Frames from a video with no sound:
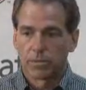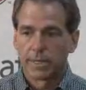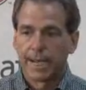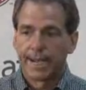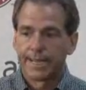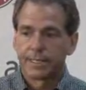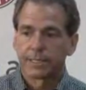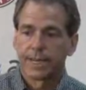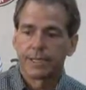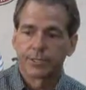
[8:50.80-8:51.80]
guy in
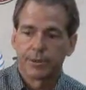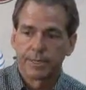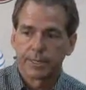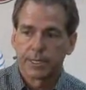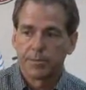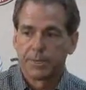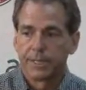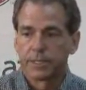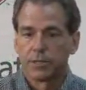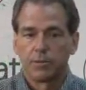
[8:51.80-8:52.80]
stature, I think he
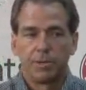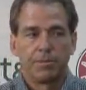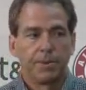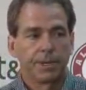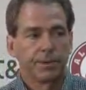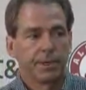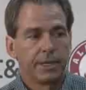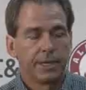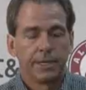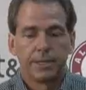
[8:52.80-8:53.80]
plays a little bit bigger than
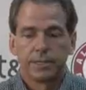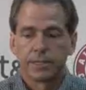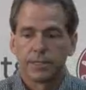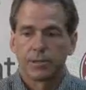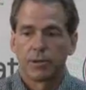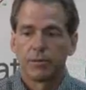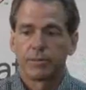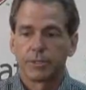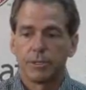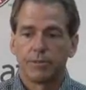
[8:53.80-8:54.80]
he is in
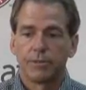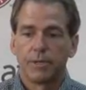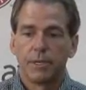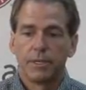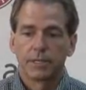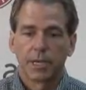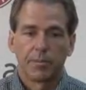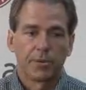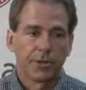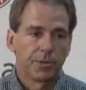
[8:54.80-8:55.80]
terms of he's
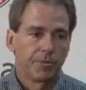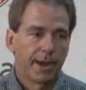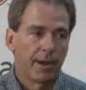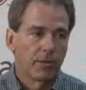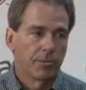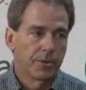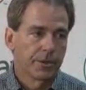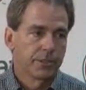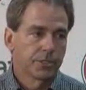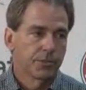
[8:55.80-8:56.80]
got pretty good power and pretty
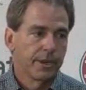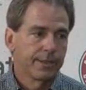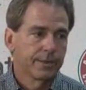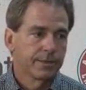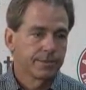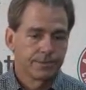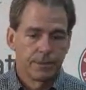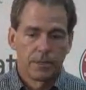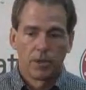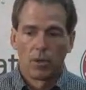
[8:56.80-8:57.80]
good strength,
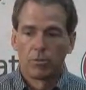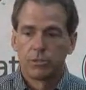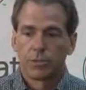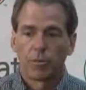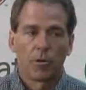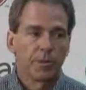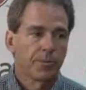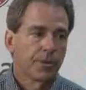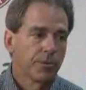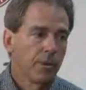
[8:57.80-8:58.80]
holds the point
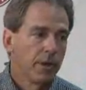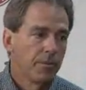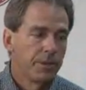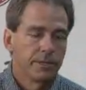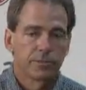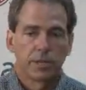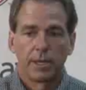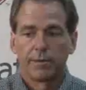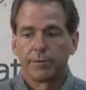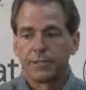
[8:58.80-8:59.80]
pretty well, plays with
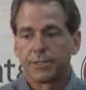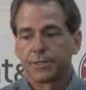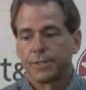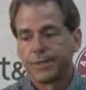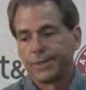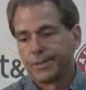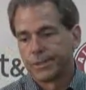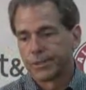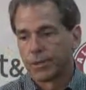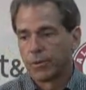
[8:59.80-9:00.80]
leverage.
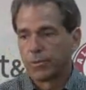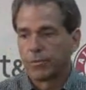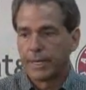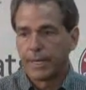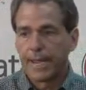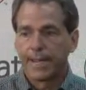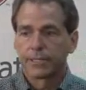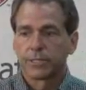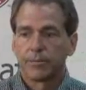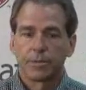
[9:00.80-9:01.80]
So, and he
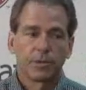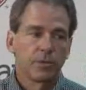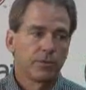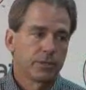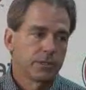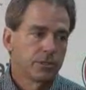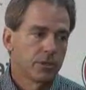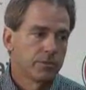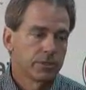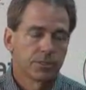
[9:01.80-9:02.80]
adds something to us in
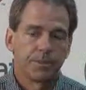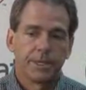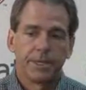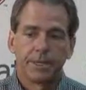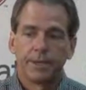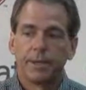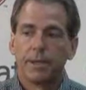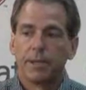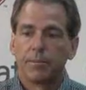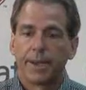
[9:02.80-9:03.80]
terms of speed and
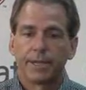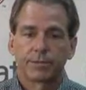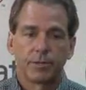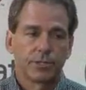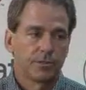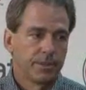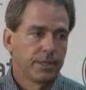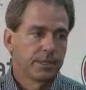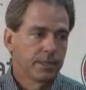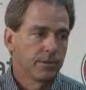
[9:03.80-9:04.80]
pass rush
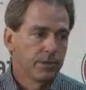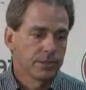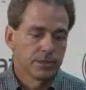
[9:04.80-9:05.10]
ability, which